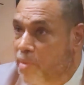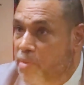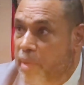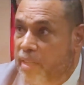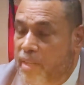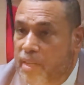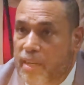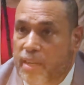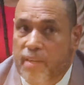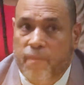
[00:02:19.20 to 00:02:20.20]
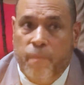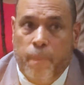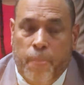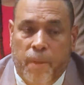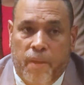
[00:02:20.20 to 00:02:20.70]
I want to make that clear.
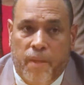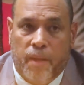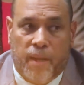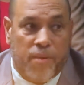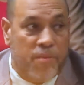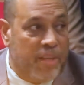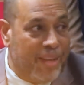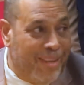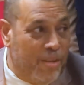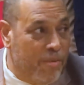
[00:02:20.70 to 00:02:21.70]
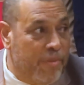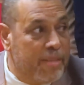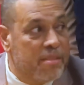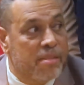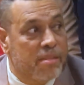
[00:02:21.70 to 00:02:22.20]
I don't think any of
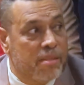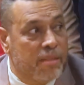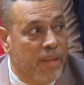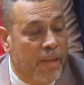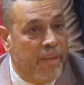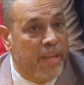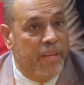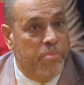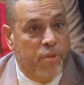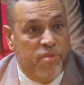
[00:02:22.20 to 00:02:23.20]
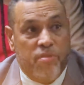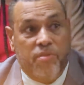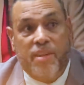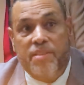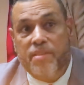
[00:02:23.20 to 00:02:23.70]
us have any personal
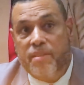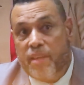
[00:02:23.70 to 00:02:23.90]
grudges